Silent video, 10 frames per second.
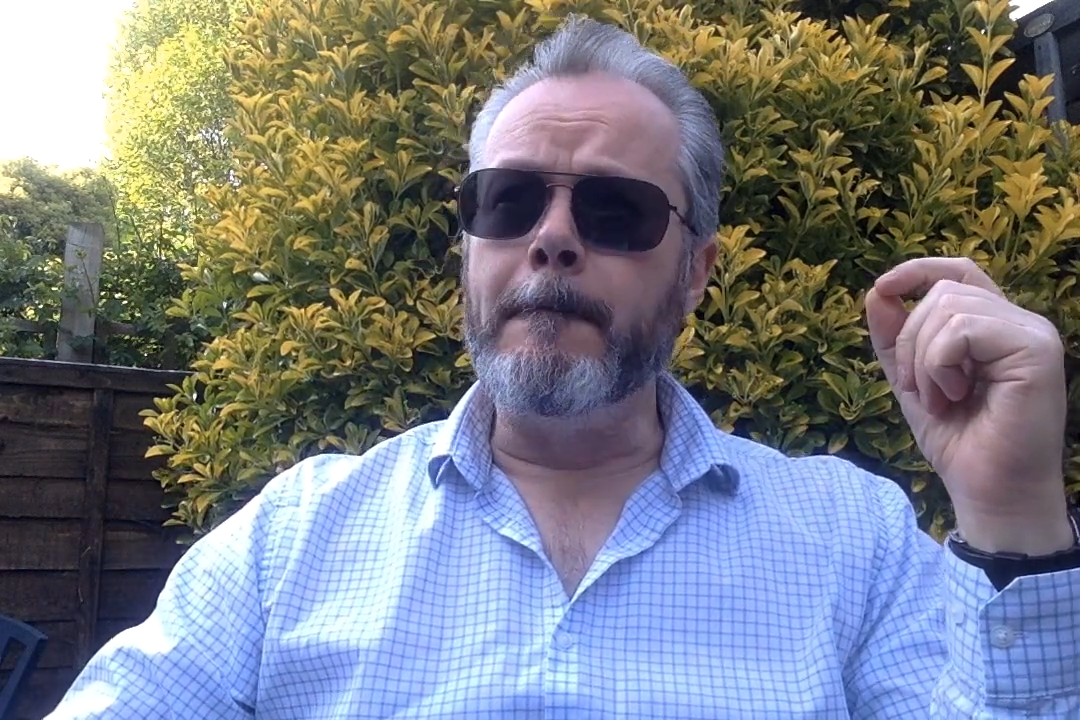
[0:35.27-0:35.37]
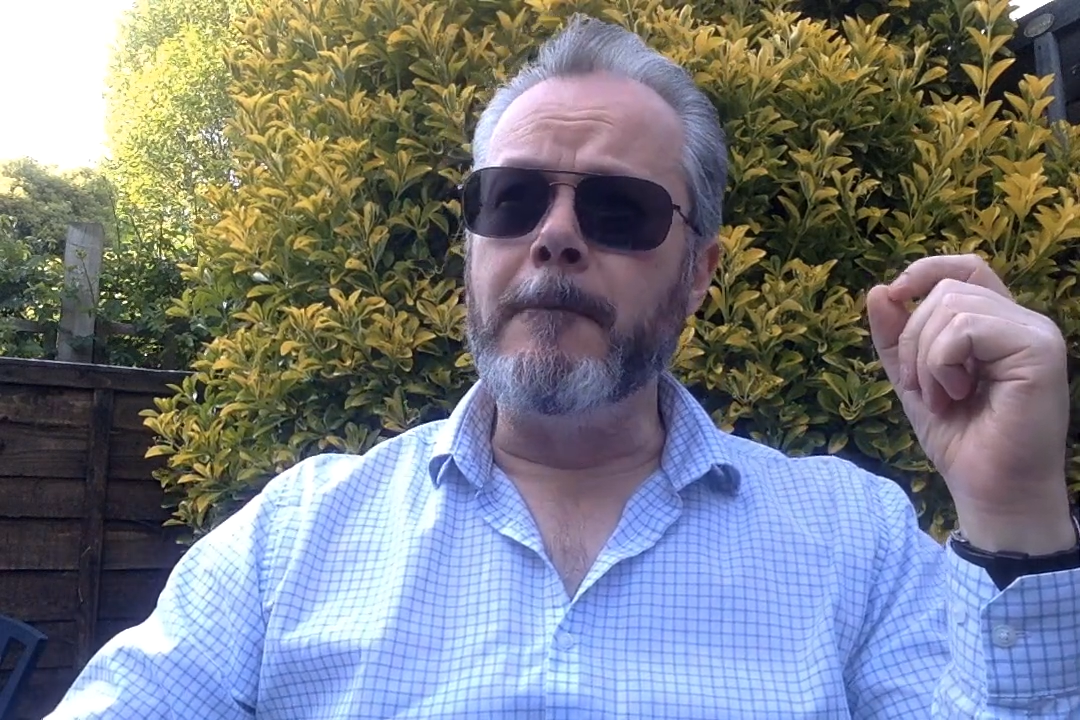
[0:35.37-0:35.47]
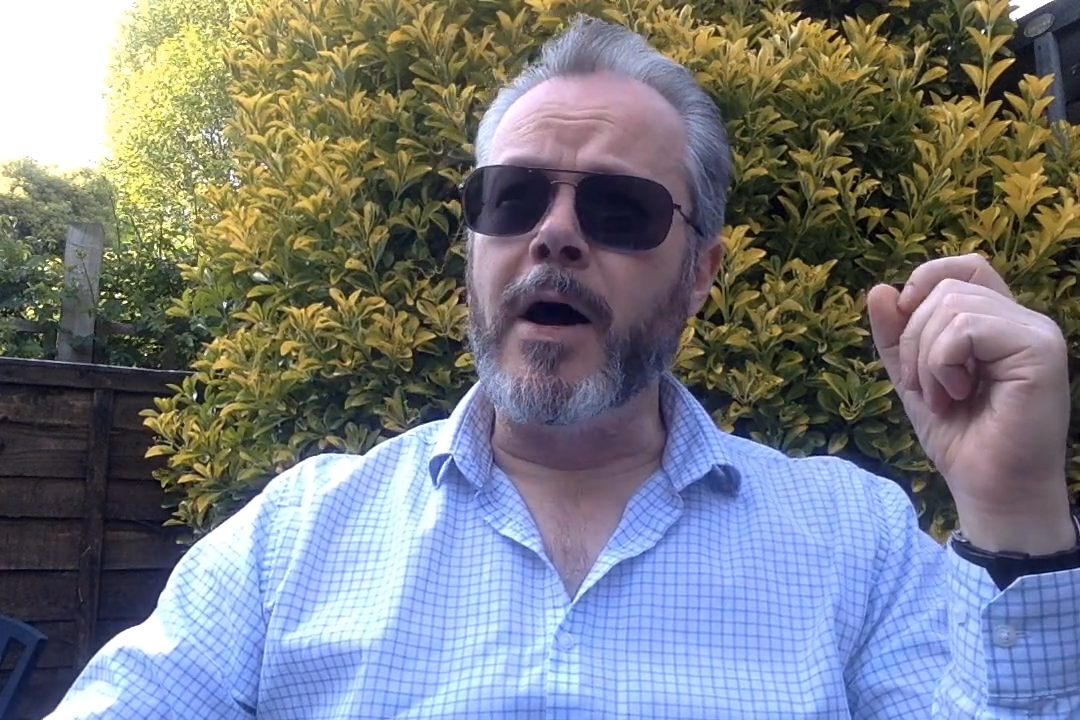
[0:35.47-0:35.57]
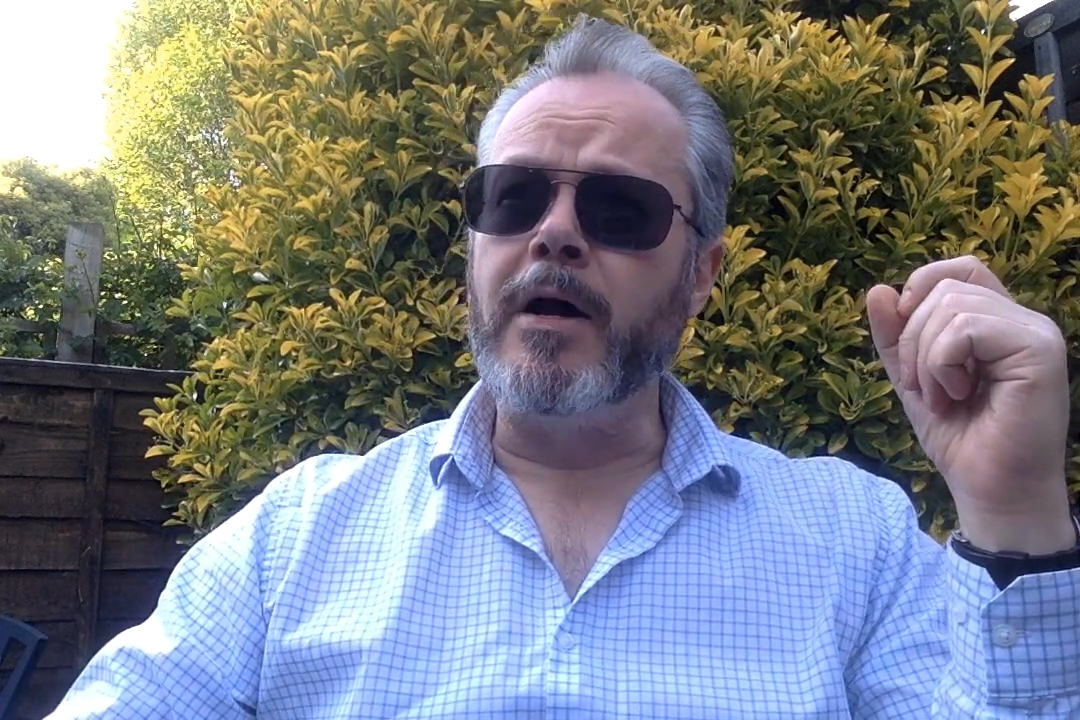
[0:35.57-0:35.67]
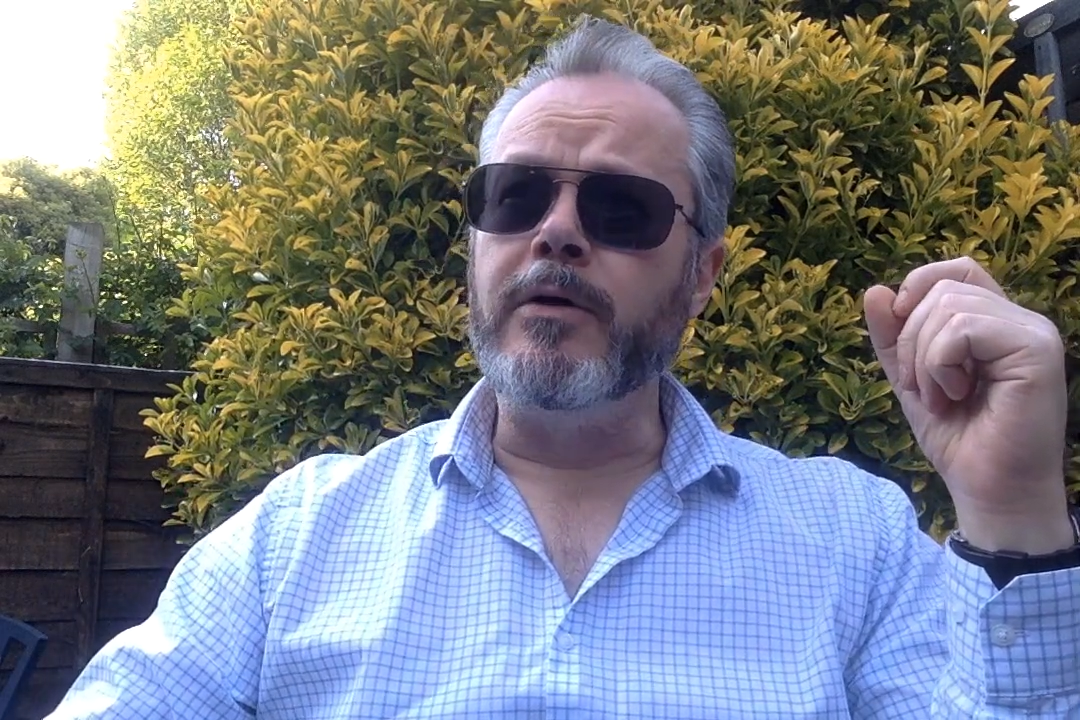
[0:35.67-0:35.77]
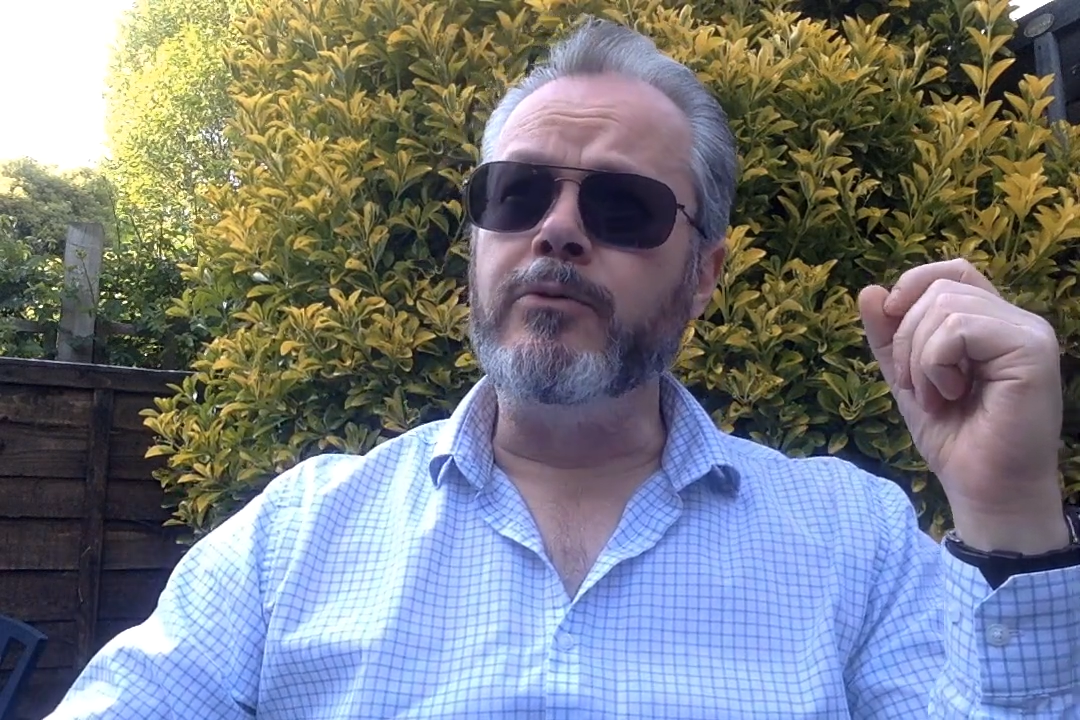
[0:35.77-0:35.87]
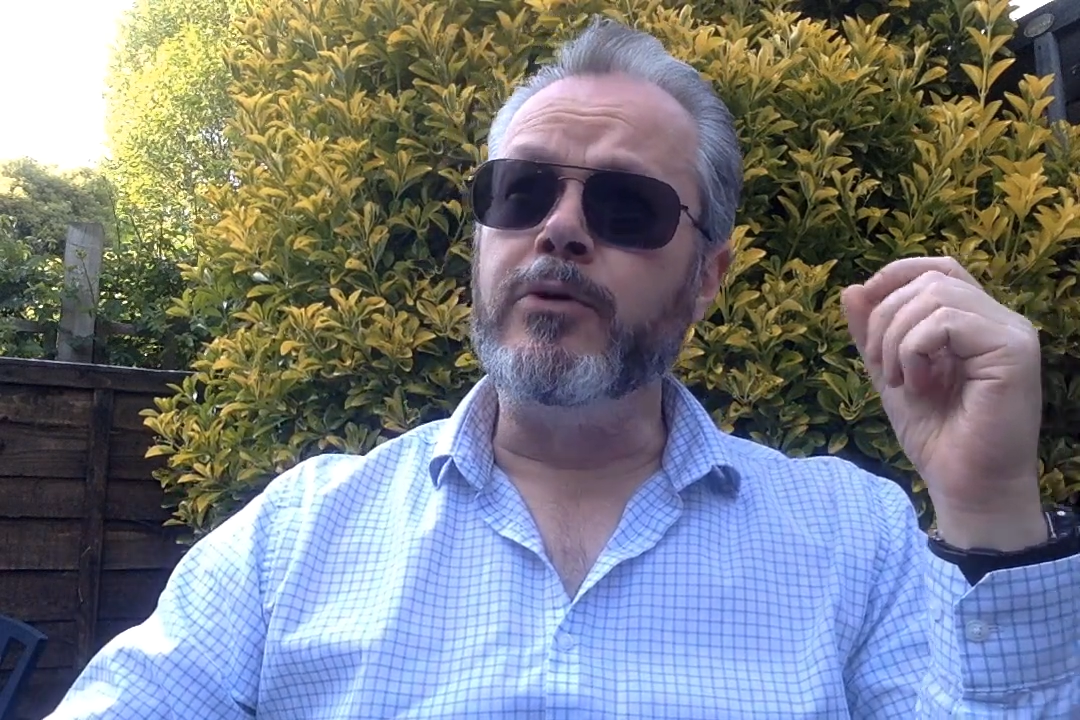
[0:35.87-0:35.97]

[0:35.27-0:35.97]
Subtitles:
might